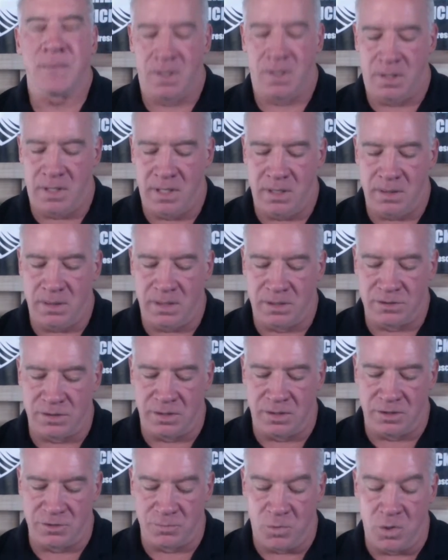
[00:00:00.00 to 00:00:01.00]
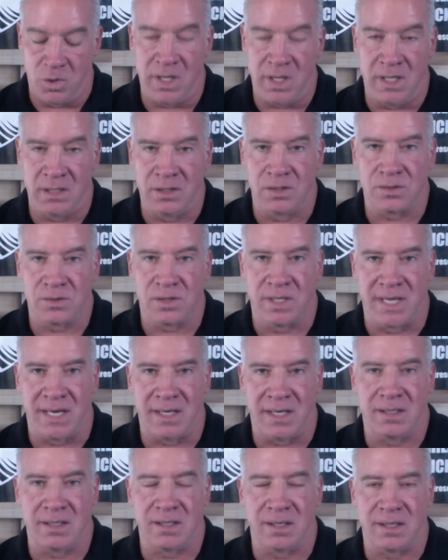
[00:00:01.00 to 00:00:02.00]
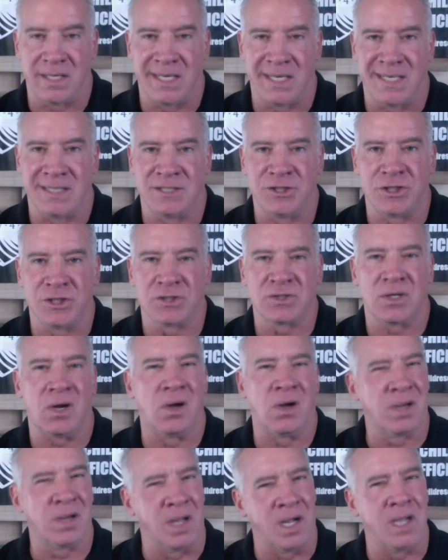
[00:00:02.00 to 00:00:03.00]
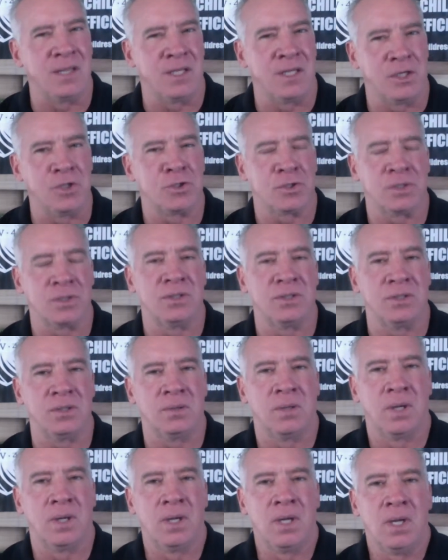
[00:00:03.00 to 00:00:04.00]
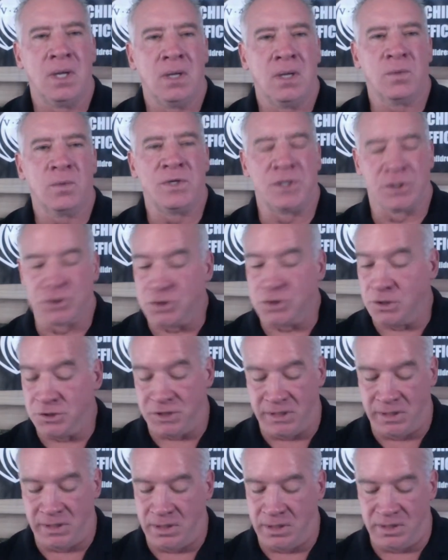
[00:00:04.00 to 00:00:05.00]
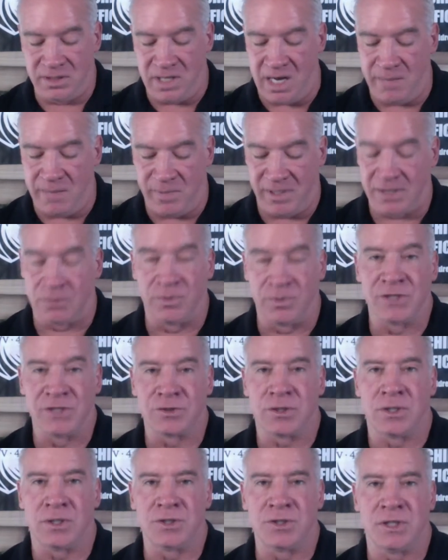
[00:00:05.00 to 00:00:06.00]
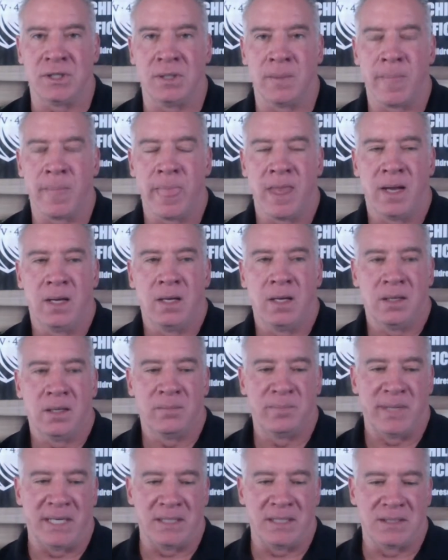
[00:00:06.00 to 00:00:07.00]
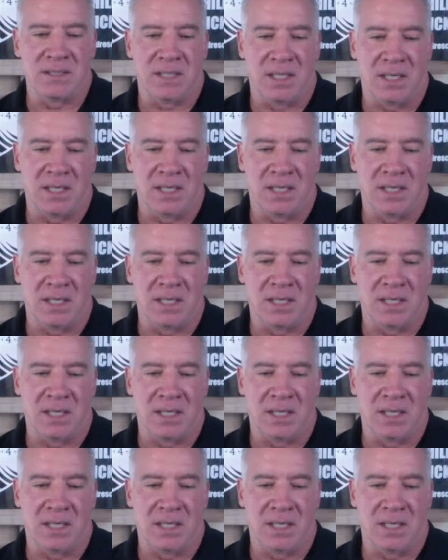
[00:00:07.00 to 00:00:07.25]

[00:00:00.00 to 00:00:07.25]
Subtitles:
All right, there's more than just online that you should do when you're searching any topic and researching. But,